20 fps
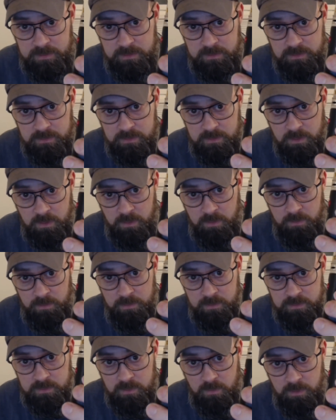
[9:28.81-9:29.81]
There's
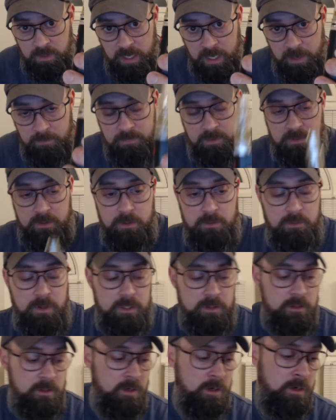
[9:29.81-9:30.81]
no gap in there
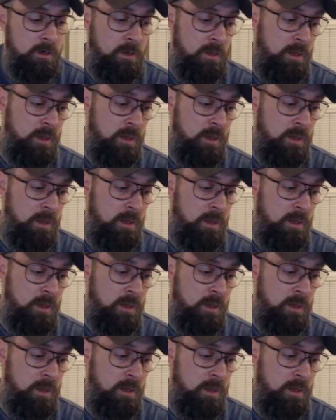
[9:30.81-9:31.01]
right there.